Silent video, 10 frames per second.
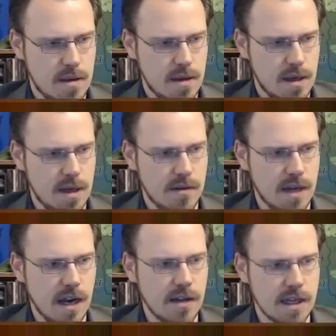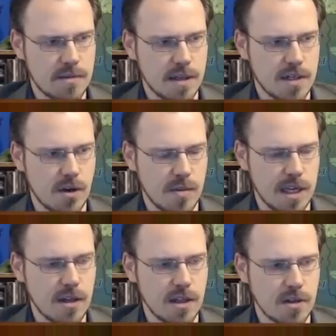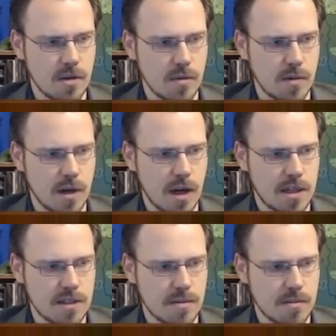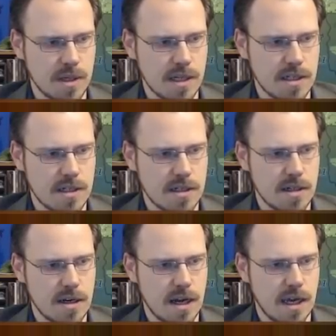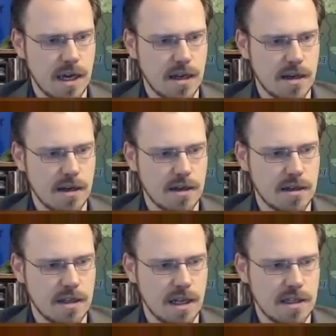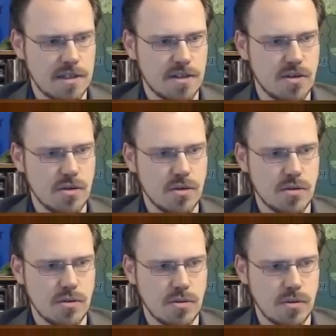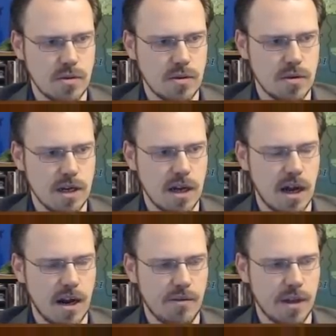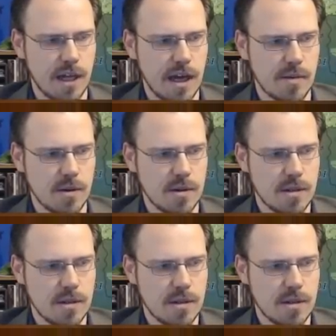You know, I'd kind of like it to be a totem. A healing totem would have been awesome, but I can't... It's too... unreliable.